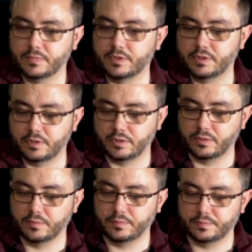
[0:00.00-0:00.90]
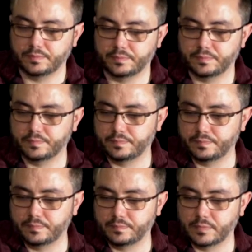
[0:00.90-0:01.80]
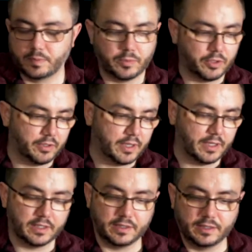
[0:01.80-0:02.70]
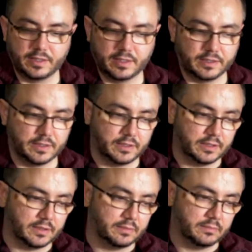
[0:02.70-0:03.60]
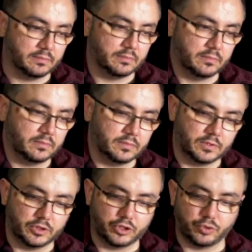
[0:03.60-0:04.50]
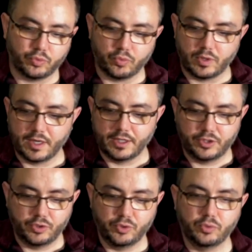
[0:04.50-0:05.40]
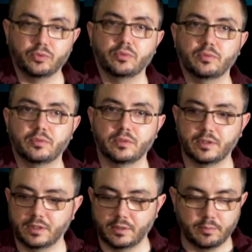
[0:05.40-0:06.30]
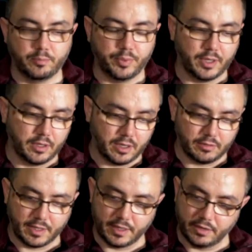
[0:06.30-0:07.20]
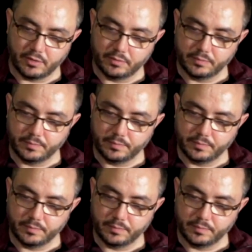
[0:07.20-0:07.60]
So I'm gonna go ahead and clean this and try to put it on right now.